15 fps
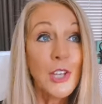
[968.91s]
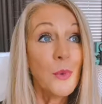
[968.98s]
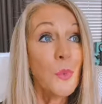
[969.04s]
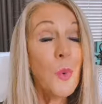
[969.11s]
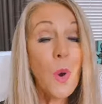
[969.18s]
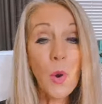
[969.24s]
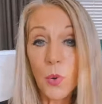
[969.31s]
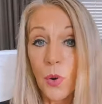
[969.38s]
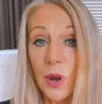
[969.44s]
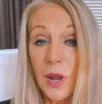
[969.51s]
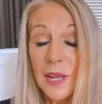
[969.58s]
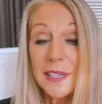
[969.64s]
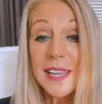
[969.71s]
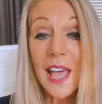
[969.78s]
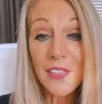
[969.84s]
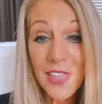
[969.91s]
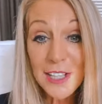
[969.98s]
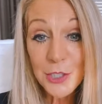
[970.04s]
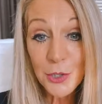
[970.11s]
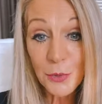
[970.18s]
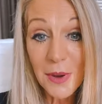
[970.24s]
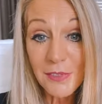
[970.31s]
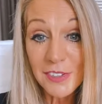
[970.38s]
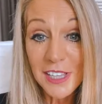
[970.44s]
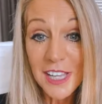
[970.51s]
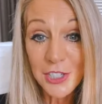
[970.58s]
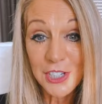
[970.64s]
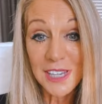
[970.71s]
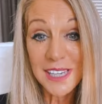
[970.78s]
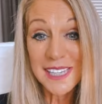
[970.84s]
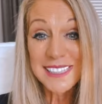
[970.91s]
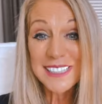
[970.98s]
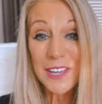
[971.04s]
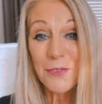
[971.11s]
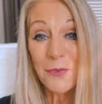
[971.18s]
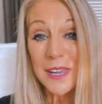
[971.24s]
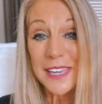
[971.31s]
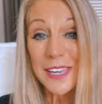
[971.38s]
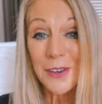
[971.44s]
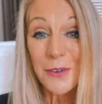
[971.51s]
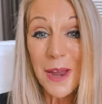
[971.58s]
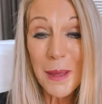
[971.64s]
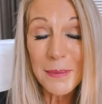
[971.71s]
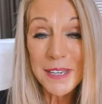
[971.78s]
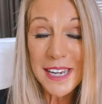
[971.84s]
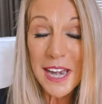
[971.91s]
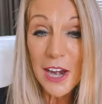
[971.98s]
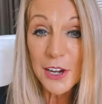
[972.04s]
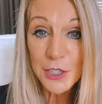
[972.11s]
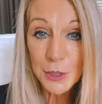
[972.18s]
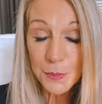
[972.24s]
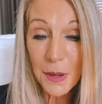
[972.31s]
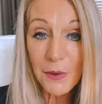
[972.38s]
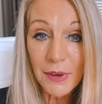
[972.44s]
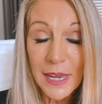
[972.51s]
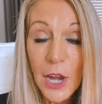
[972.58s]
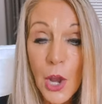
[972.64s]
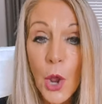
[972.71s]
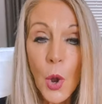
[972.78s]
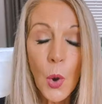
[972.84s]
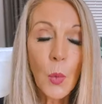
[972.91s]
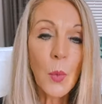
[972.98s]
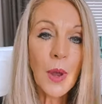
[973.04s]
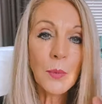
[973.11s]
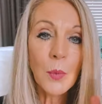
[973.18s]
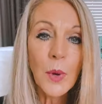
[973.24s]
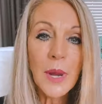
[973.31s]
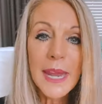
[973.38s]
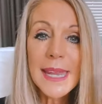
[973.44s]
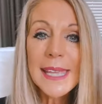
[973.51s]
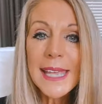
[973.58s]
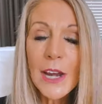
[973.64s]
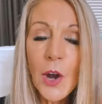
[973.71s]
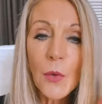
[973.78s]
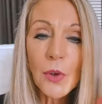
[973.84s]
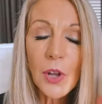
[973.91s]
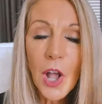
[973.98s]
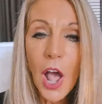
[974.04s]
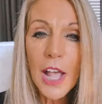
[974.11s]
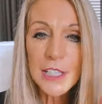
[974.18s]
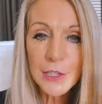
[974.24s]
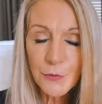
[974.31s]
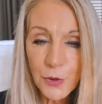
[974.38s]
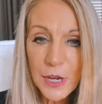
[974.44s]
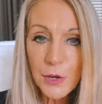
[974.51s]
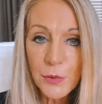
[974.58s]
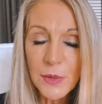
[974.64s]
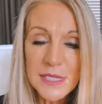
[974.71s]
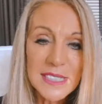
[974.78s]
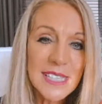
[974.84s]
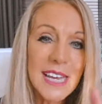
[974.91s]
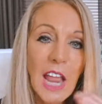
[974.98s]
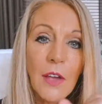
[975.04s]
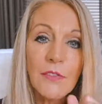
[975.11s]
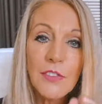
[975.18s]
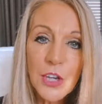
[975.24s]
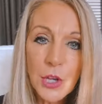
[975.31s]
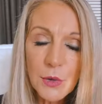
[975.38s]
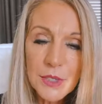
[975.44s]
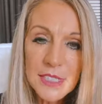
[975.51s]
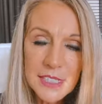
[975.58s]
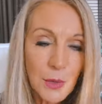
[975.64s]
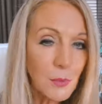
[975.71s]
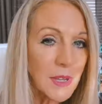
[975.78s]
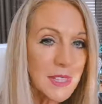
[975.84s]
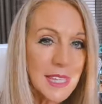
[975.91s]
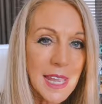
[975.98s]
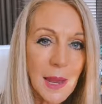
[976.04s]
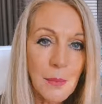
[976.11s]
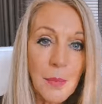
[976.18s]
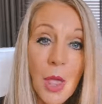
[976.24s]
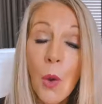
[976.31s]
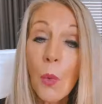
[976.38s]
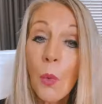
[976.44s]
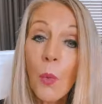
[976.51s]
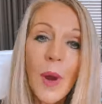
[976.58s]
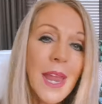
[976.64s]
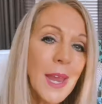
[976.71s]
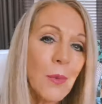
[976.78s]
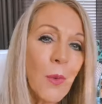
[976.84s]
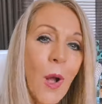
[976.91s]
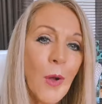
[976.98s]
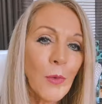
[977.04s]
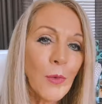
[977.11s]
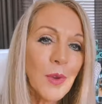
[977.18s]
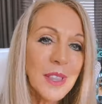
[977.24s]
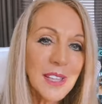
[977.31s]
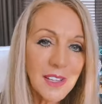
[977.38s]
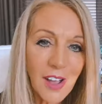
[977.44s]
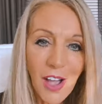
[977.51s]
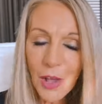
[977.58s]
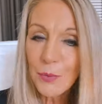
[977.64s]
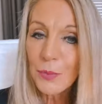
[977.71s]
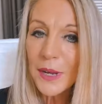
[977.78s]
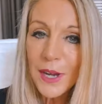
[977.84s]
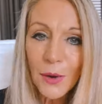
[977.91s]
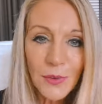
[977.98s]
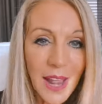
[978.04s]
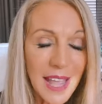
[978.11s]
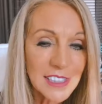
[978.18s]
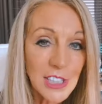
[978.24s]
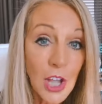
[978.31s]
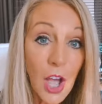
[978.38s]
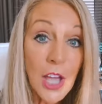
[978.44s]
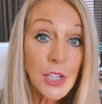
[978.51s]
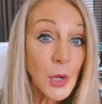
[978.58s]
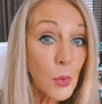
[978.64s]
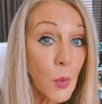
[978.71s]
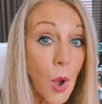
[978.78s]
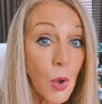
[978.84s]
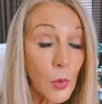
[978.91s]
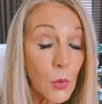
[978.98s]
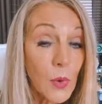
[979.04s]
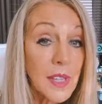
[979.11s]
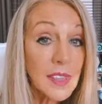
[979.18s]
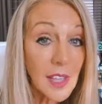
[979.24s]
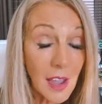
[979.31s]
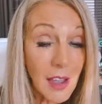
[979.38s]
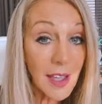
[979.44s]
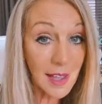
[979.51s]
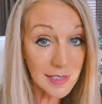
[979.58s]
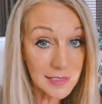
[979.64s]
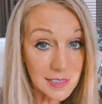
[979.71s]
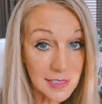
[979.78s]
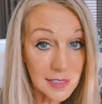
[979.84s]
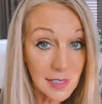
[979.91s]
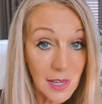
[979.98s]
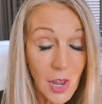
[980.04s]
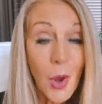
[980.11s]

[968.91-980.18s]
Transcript: Woo! Now that's a revelation. Let's see if we can grab it in our spirit. When we get on God's frequency of unison with Him, we walk with God. We don't ask God to walk with us.